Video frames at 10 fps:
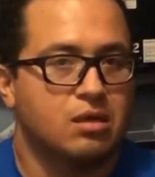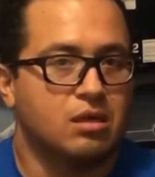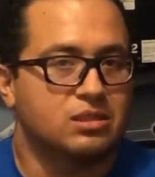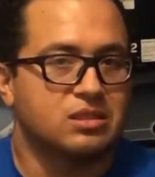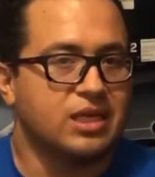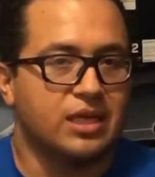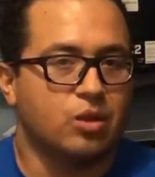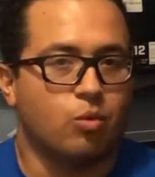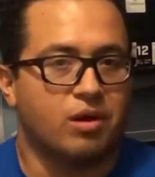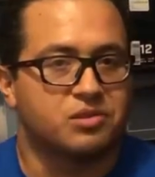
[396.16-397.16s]
you know, as a
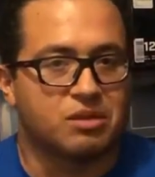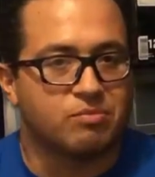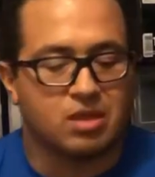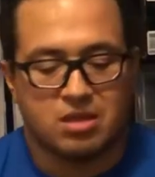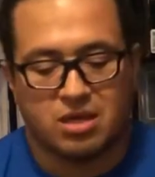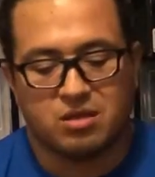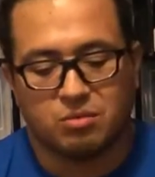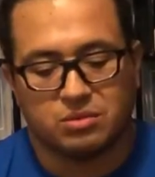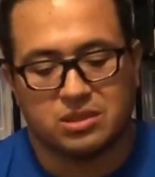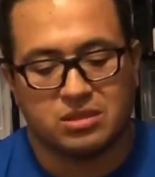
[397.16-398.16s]
daily wear, something that
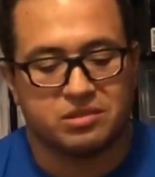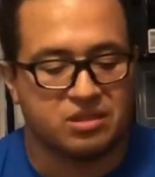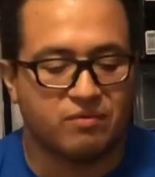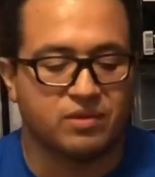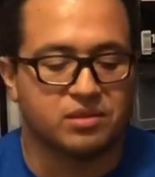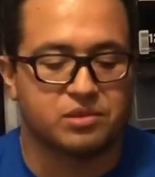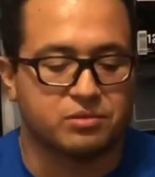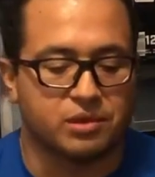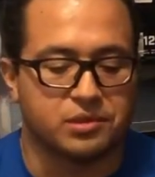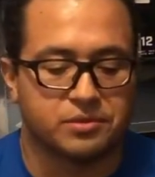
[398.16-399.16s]
you would see yourself on the
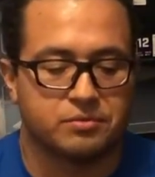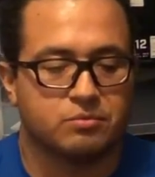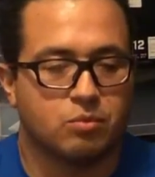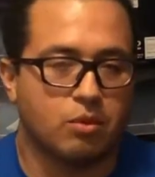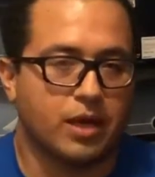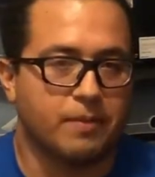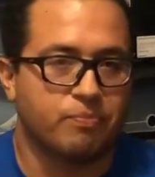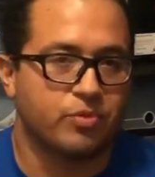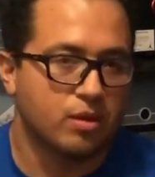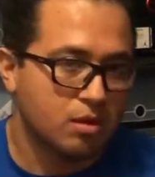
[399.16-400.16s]
streets. Okay,
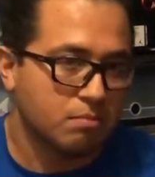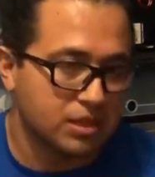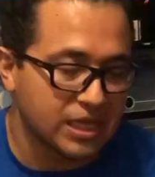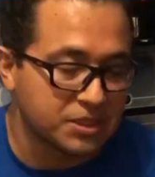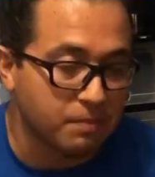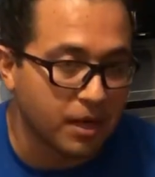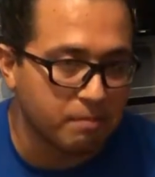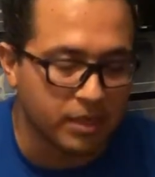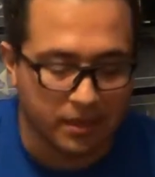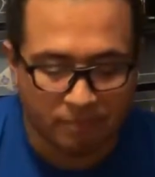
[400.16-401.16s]
but that's my
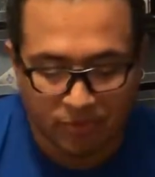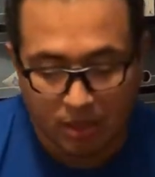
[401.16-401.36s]
opinion.